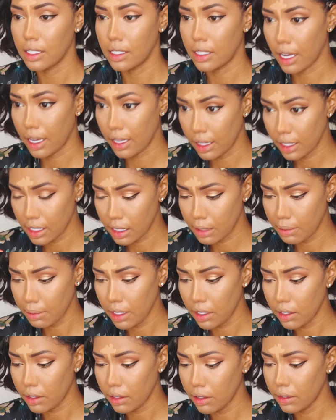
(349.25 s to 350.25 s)
down this
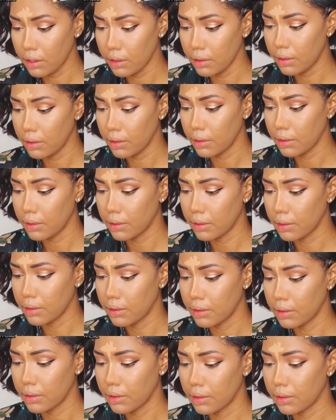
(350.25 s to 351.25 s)
middle,
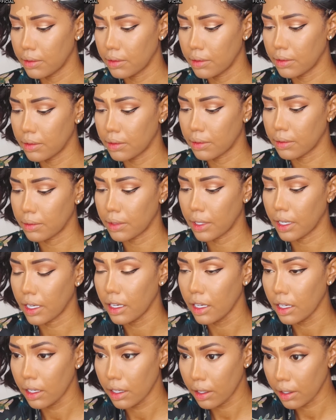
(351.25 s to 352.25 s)
right
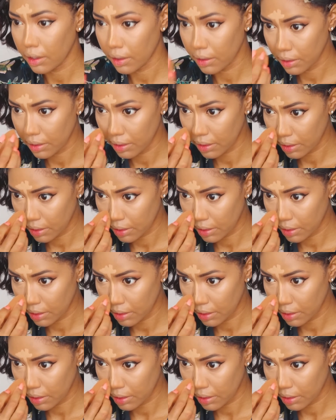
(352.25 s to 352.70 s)
here.